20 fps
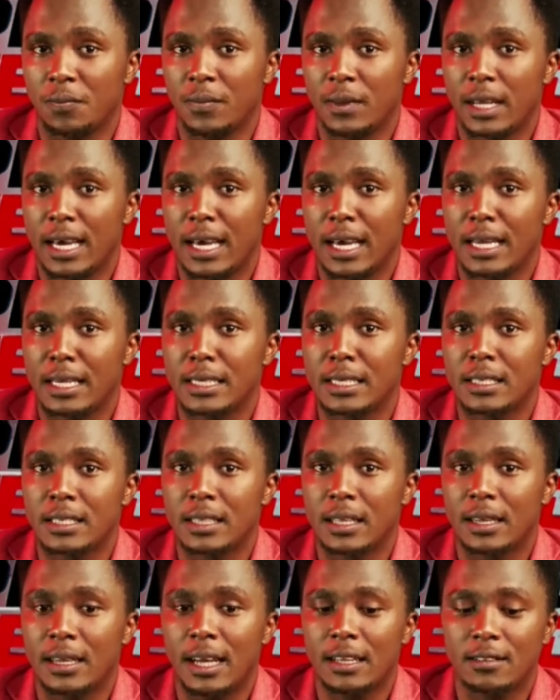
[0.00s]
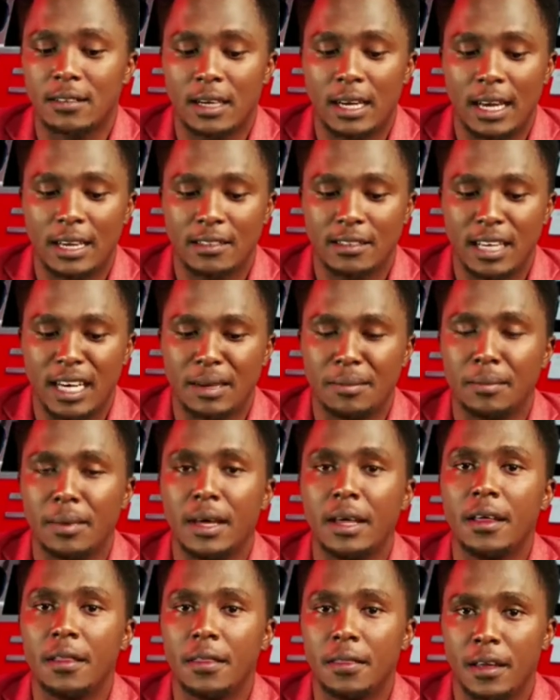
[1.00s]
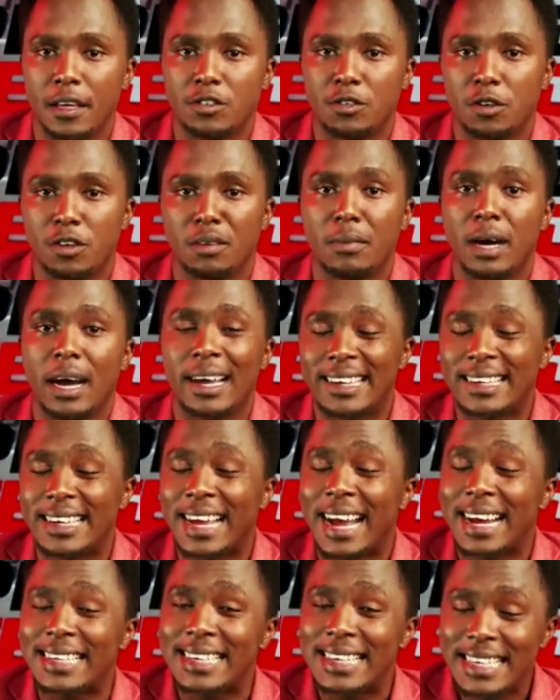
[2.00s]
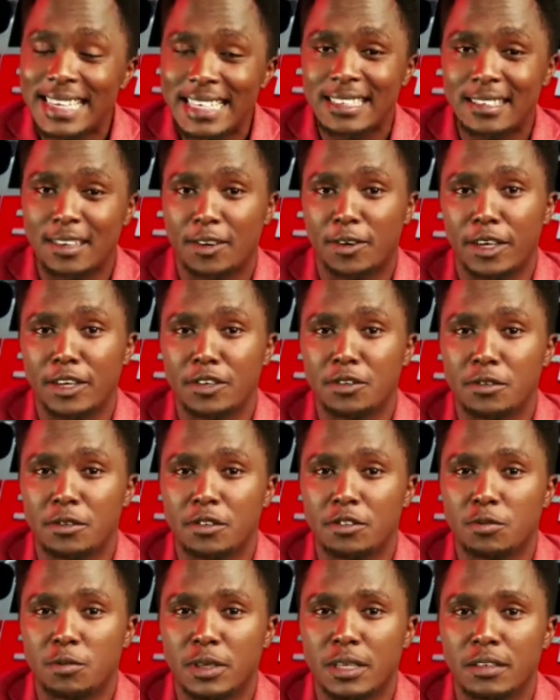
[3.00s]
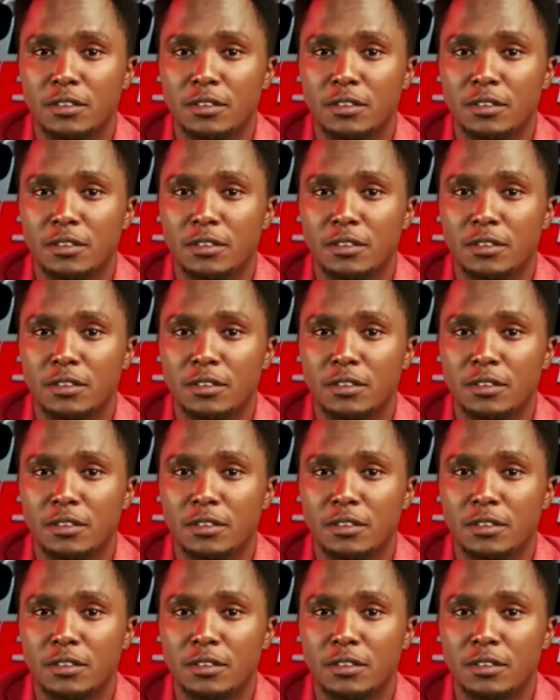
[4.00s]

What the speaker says: And that's the last time they saw them, at least according to this witness.